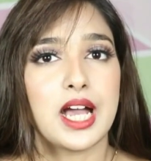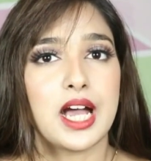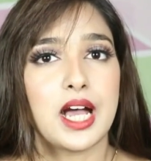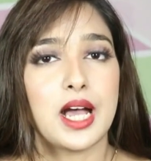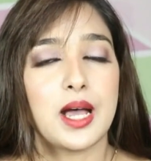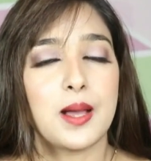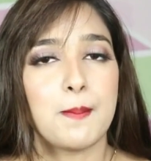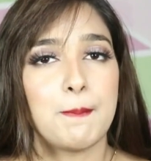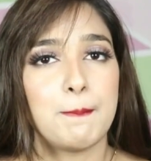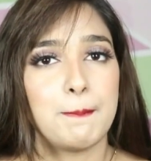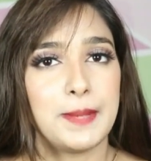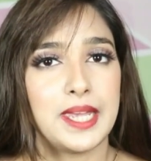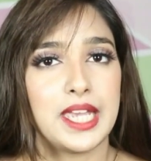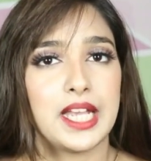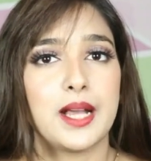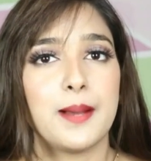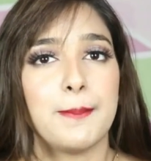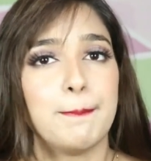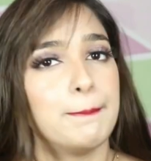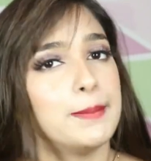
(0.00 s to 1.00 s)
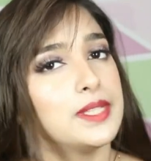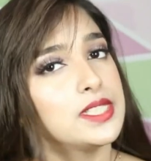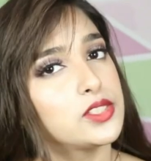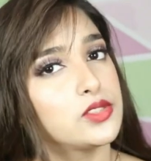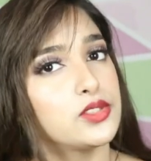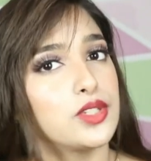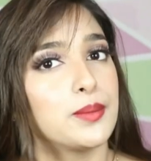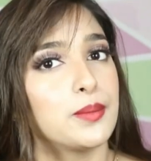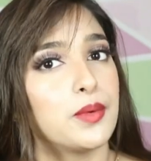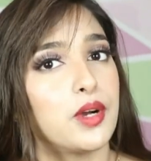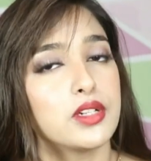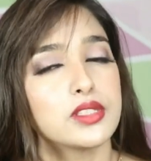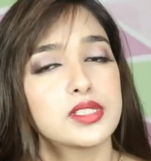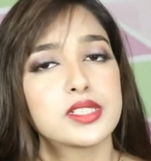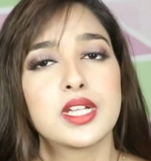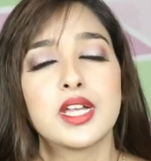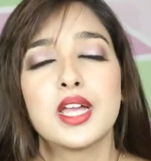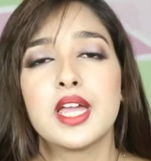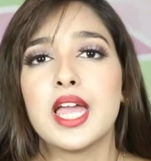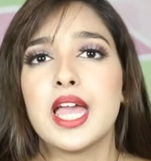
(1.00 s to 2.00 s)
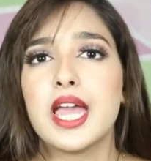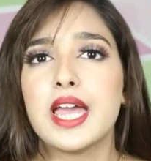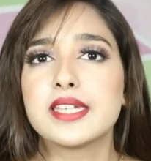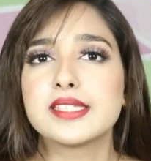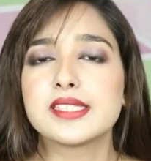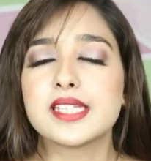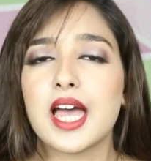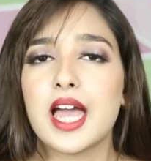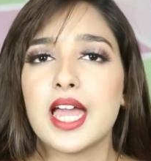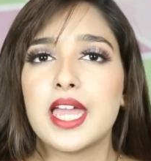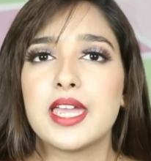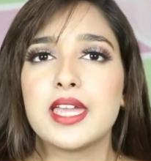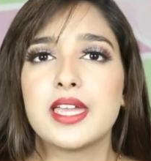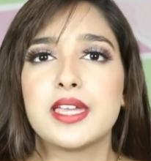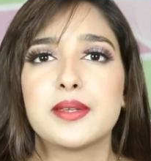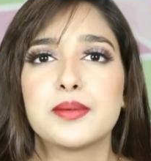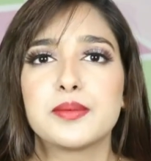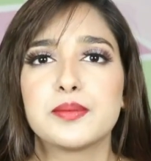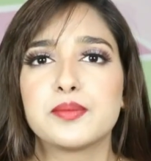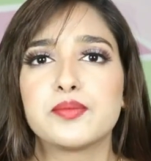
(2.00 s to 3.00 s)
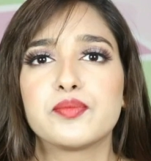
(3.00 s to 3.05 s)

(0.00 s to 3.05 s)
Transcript: a makeup mystery box as I